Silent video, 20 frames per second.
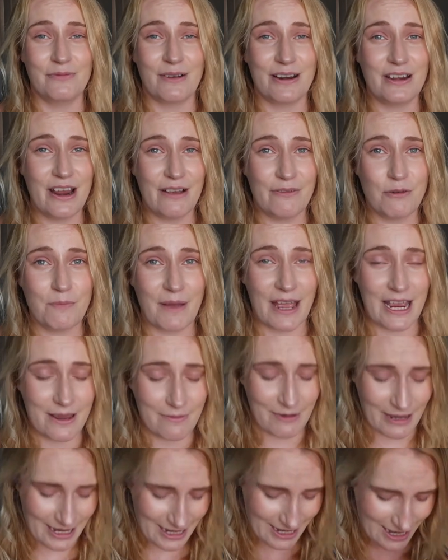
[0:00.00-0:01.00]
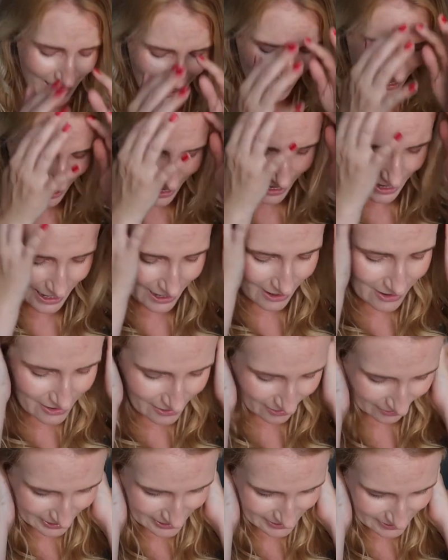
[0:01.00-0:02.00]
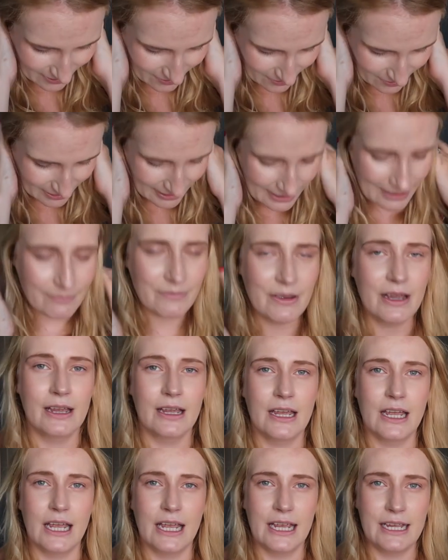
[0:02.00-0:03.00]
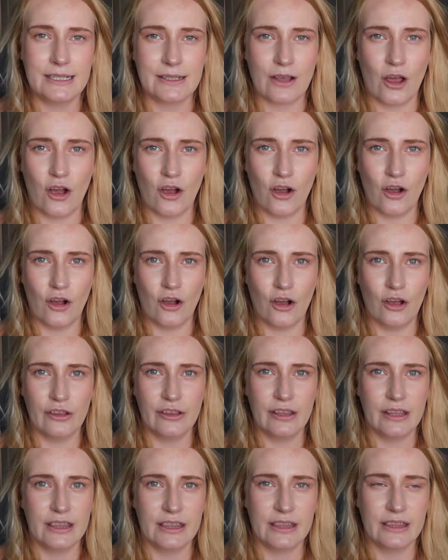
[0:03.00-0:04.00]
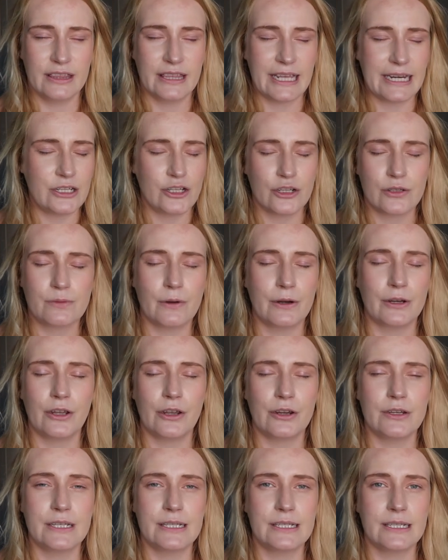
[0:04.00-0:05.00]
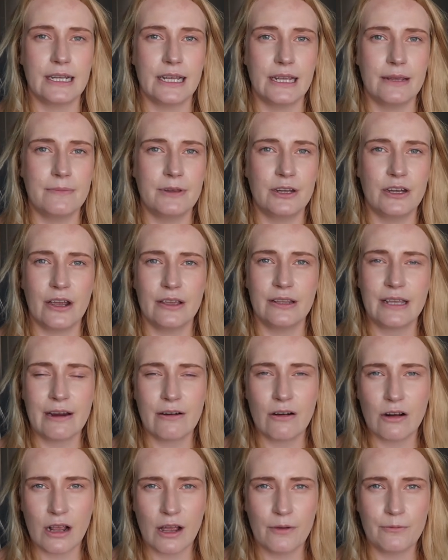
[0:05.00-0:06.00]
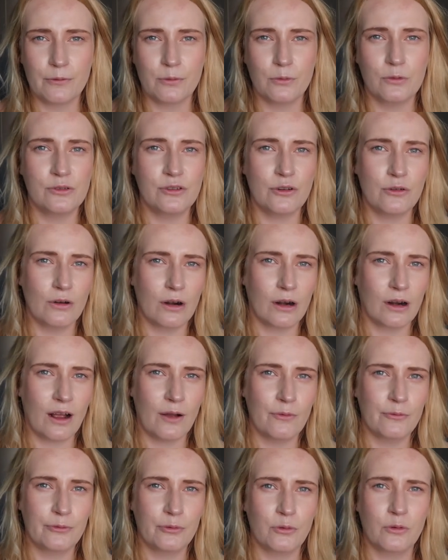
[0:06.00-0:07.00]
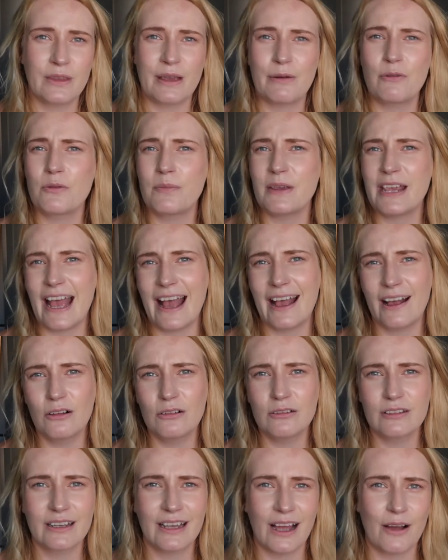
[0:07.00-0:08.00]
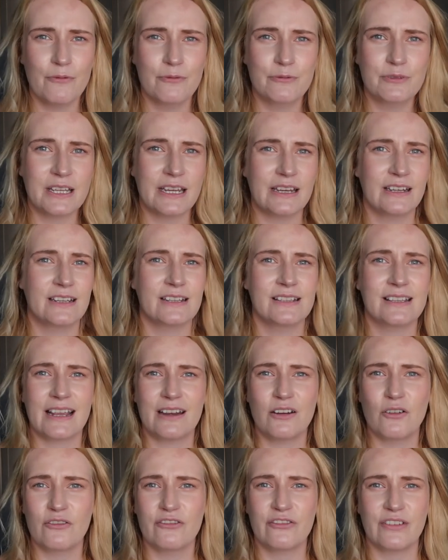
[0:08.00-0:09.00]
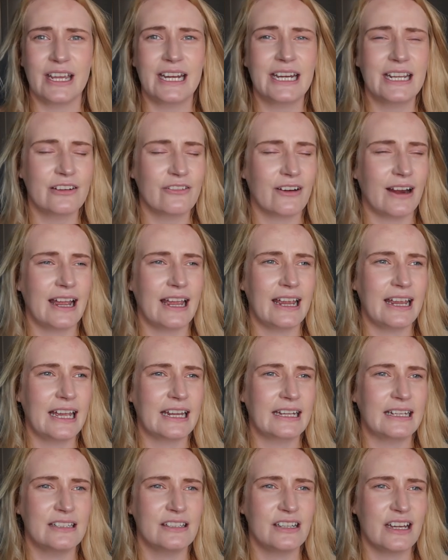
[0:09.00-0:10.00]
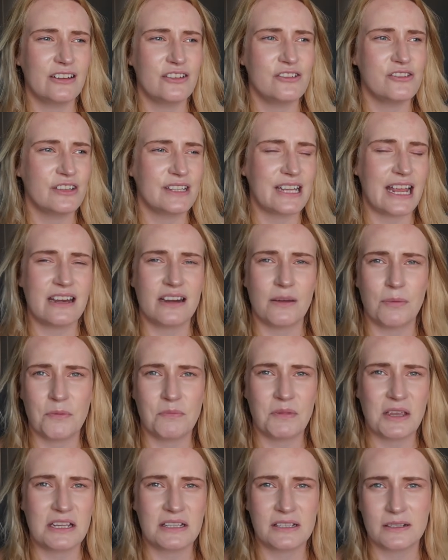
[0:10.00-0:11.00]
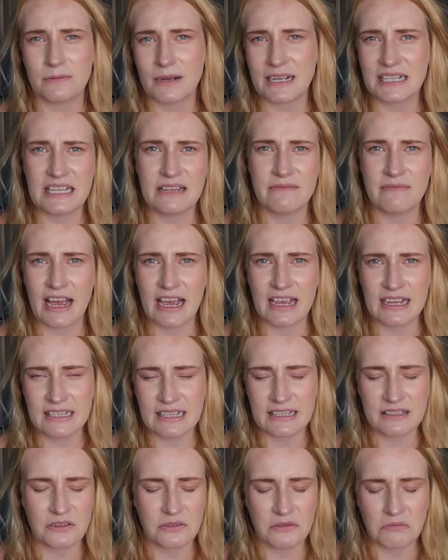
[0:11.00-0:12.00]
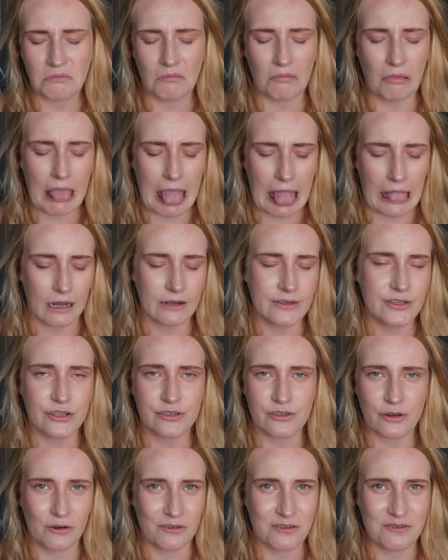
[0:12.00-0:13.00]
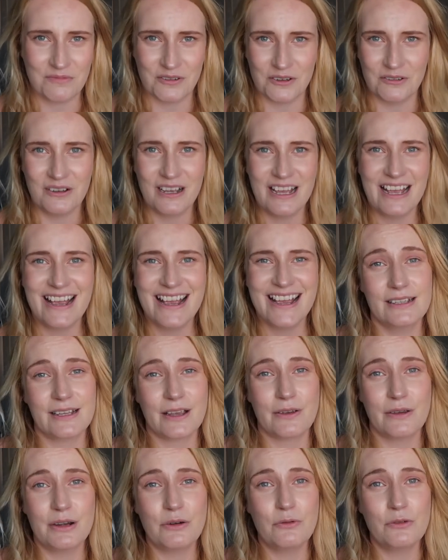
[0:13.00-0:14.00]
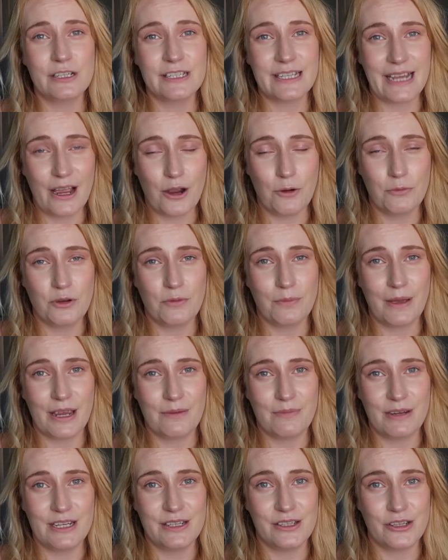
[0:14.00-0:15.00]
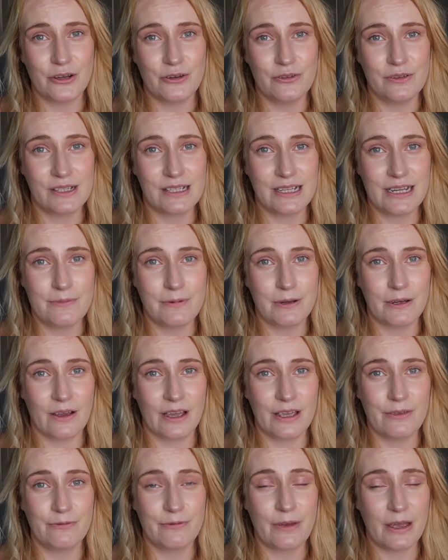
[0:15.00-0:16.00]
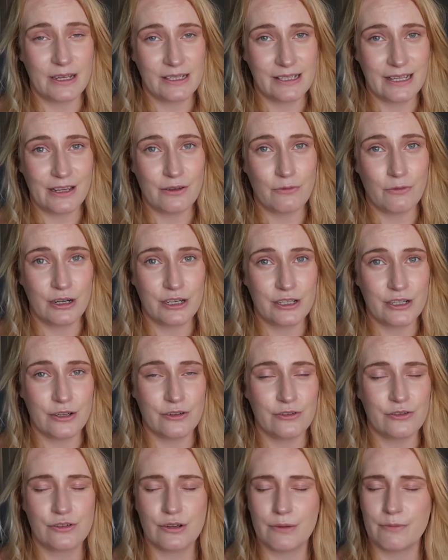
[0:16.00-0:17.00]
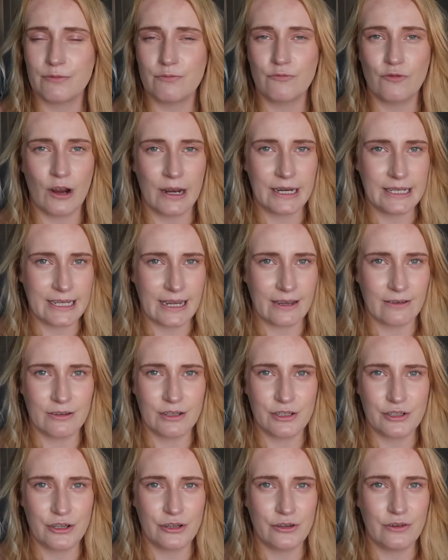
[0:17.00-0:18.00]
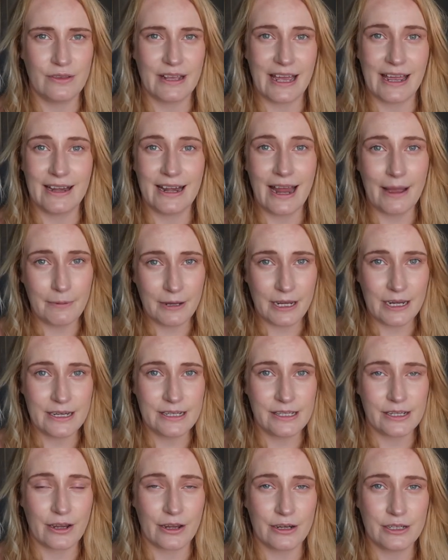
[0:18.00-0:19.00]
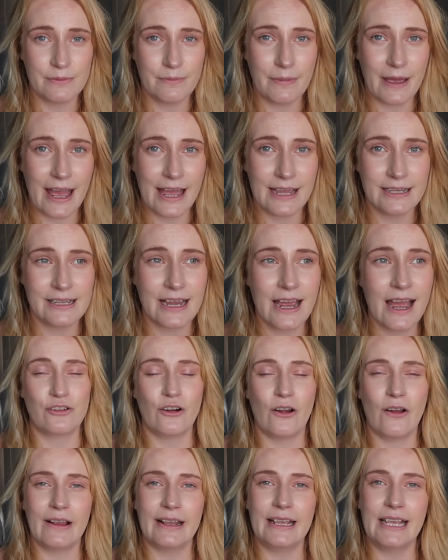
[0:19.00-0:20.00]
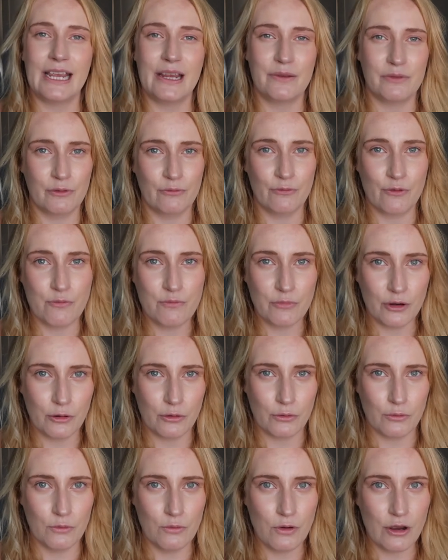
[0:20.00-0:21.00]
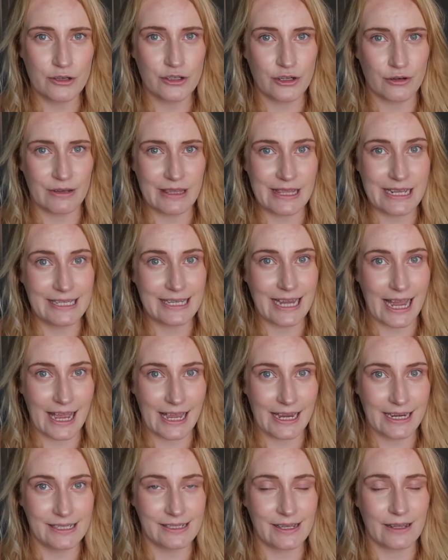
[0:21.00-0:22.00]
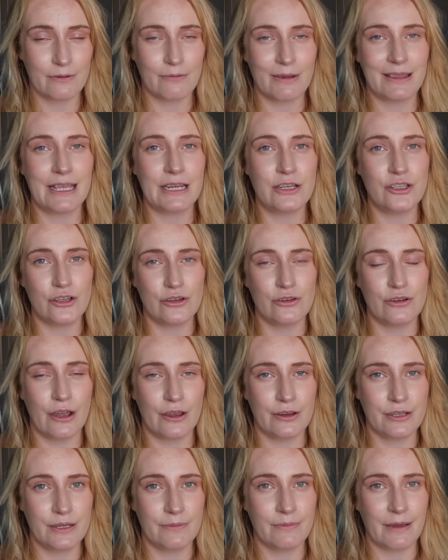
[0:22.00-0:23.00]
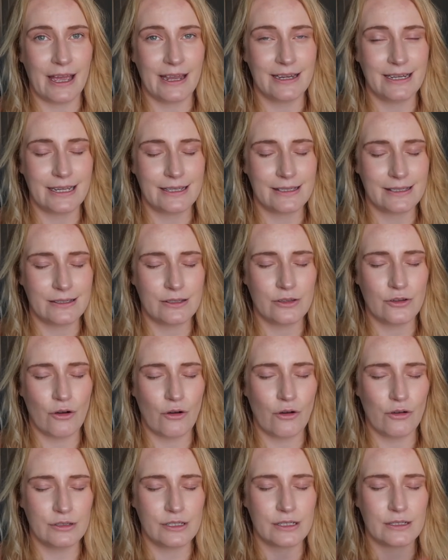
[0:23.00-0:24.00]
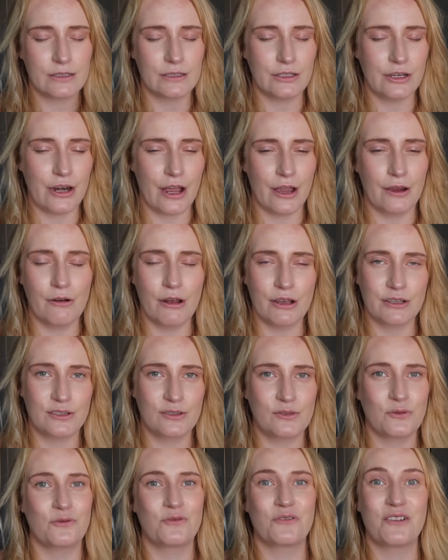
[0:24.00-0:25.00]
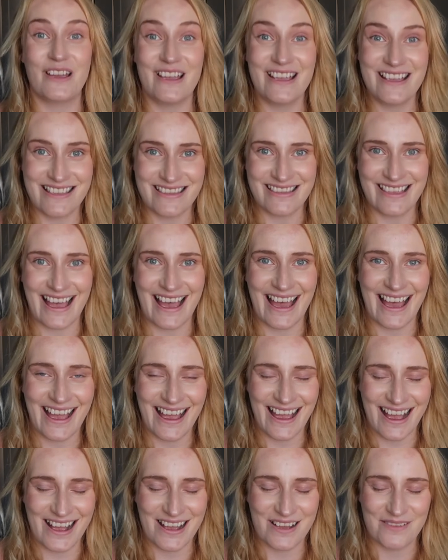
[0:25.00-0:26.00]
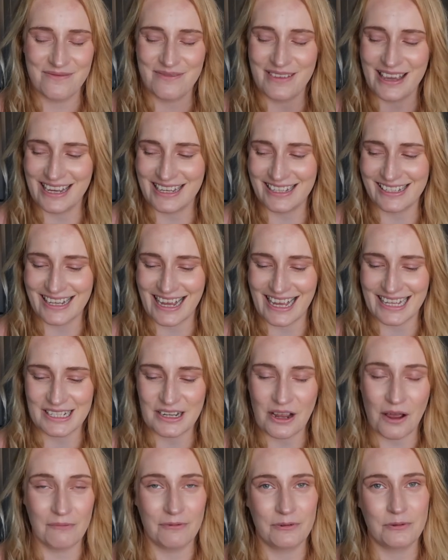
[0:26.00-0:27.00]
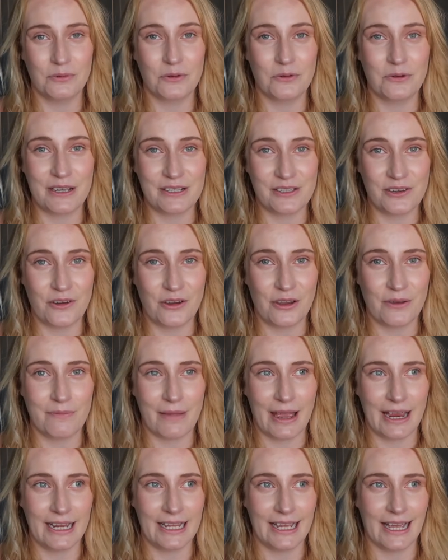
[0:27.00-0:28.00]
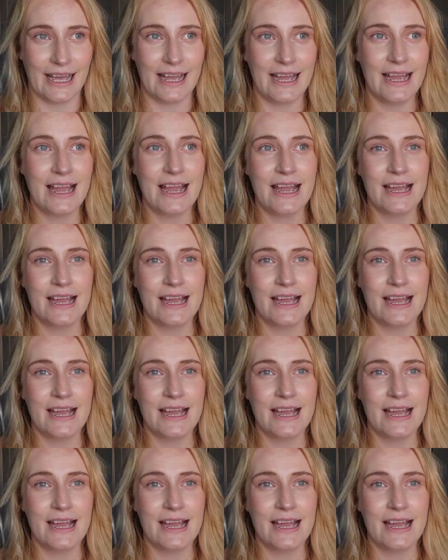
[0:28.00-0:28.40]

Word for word: When you have a baby, at night time, it's hot, they just won't go to sleep. You know, they're uncomfortable, you're uncomfortable, and they want to be held and comforted because they're not feeling great and you just end up a big sweaty mess. It's just, bleh, it's just horrible. So in order to help your baby to sleep at night, first thing you want to do, strip them right down to their nappy to go to bed. Try and keep the room cool during the day so that when they do go to bed, it's not, you know, a sauna in there. Um, it's as comfortable as you can make it.